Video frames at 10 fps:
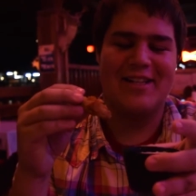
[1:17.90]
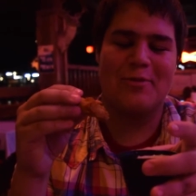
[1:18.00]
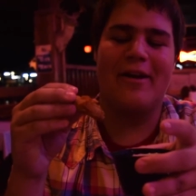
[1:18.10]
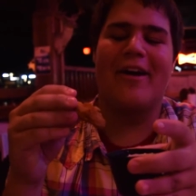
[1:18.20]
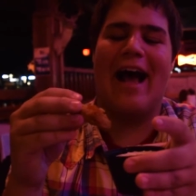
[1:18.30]

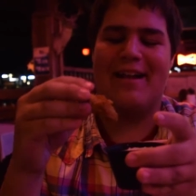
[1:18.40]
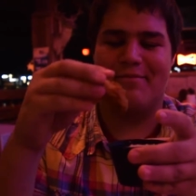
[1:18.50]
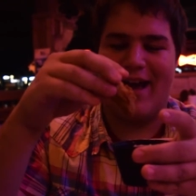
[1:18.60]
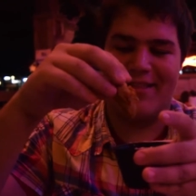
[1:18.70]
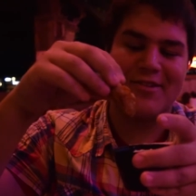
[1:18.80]
Twitter at
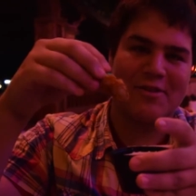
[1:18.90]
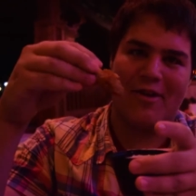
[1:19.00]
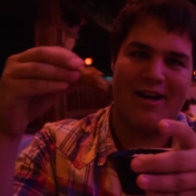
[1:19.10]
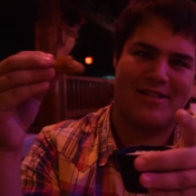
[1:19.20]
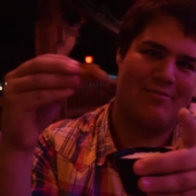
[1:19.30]
Matthew
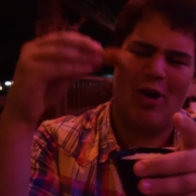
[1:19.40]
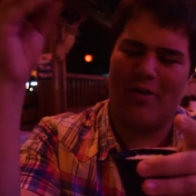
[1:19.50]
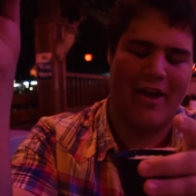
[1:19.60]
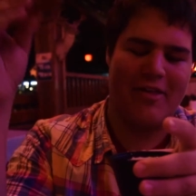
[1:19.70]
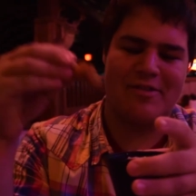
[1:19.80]
Sarossi.
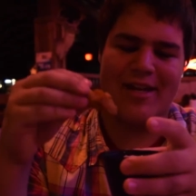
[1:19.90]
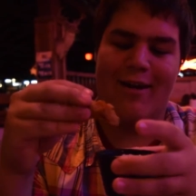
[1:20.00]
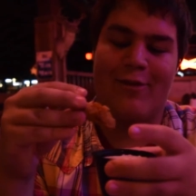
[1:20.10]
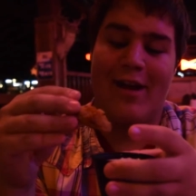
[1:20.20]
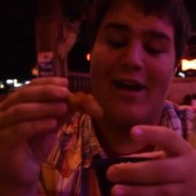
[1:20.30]
All the other
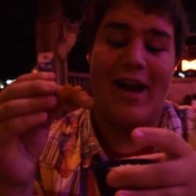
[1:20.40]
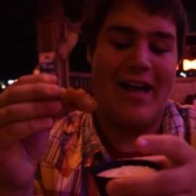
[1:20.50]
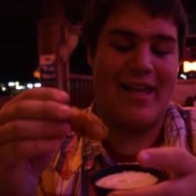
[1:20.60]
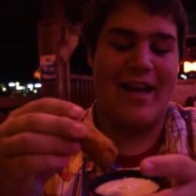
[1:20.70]
stuff. Yep.